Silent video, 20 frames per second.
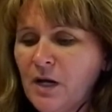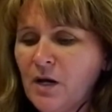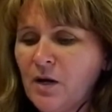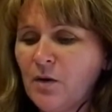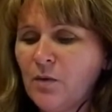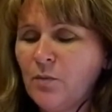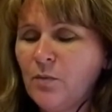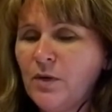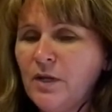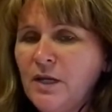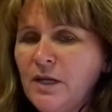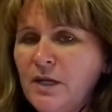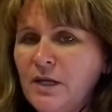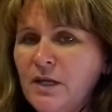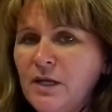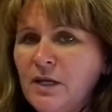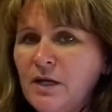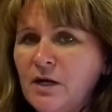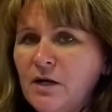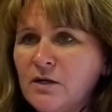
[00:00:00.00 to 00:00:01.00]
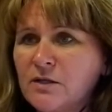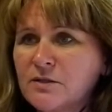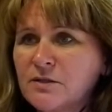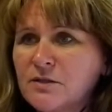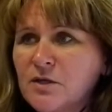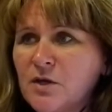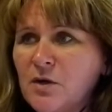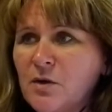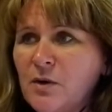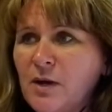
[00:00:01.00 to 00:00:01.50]
We
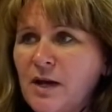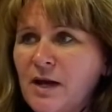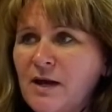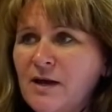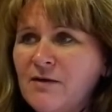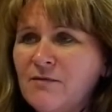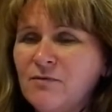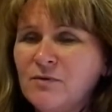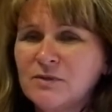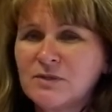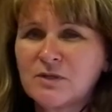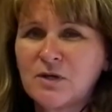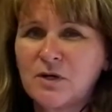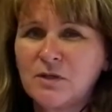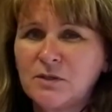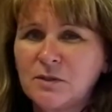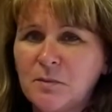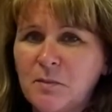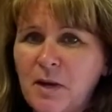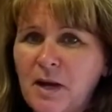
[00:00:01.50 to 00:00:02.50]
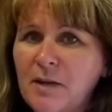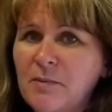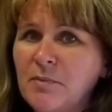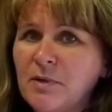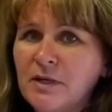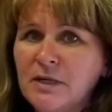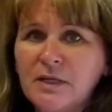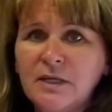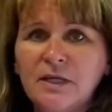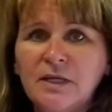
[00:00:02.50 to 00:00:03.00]
also have what's called a My
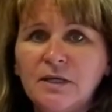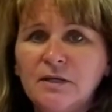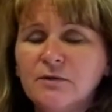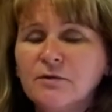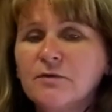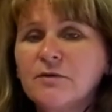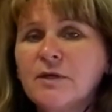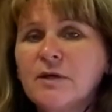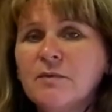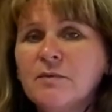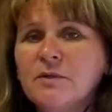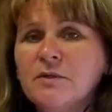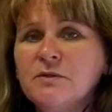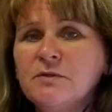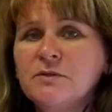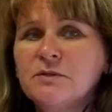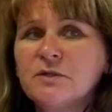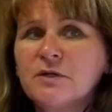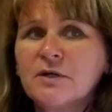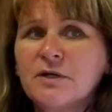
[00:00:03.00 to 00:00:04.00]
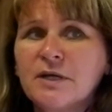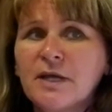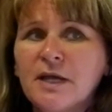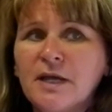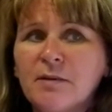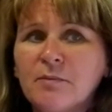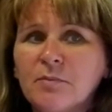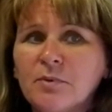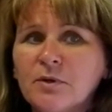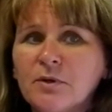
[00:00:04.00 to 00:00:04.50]
Buddy heater that we use in our
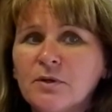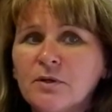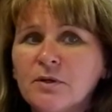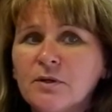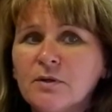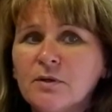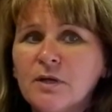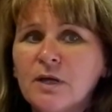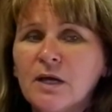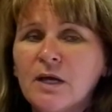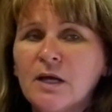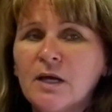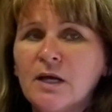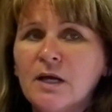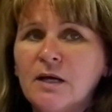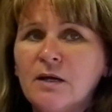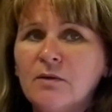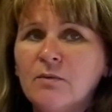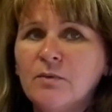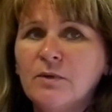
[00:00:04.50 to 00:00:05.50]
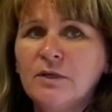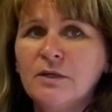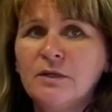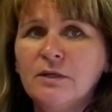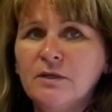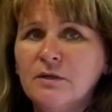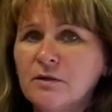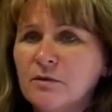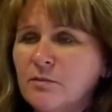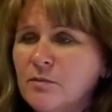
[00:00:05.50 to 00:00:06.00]
camper.
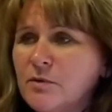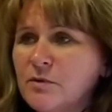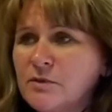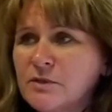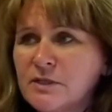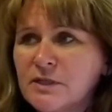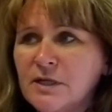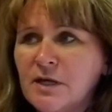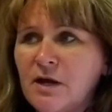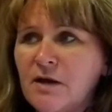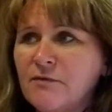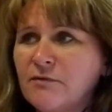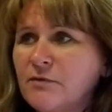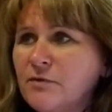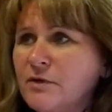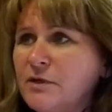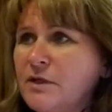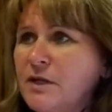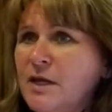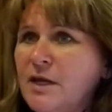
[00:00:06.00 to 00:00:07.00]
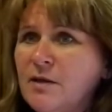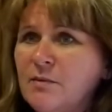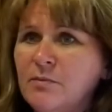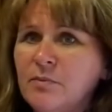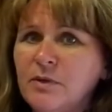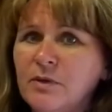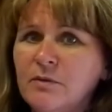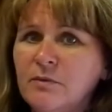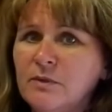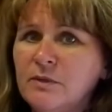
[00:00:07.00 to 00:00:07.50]
We are mostly off-grid
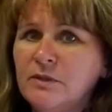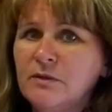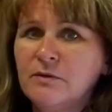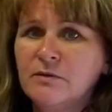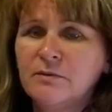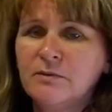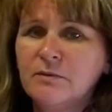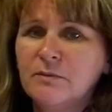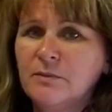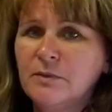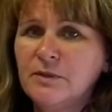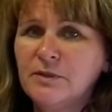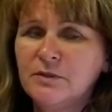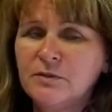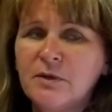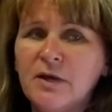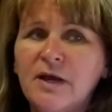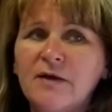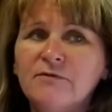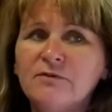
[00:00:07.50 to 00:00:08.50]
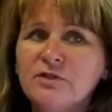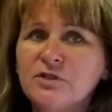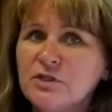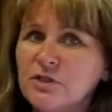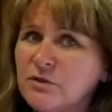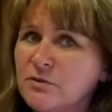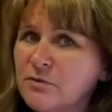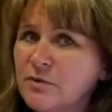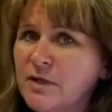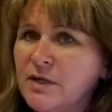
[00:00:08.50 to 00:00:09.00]
camping. We do have a
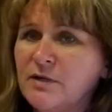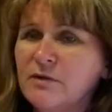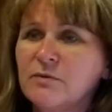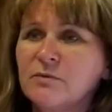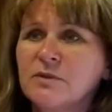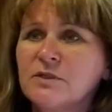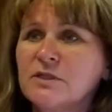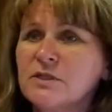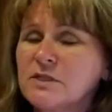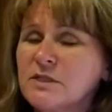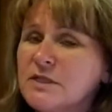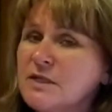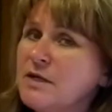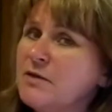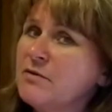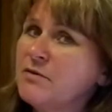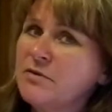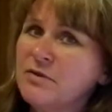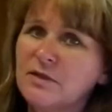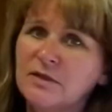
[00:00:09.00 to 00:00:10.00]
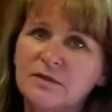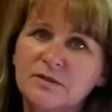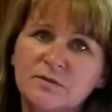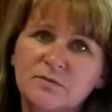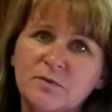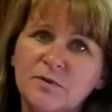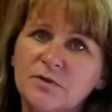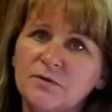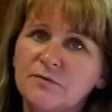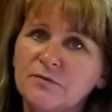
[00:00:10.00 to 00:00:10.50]
generator, which is another thing that's
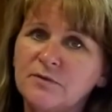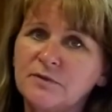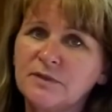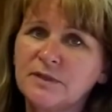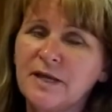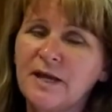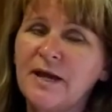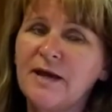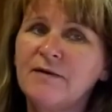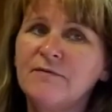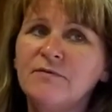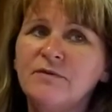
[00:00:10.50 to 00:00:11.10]
wonderful to have.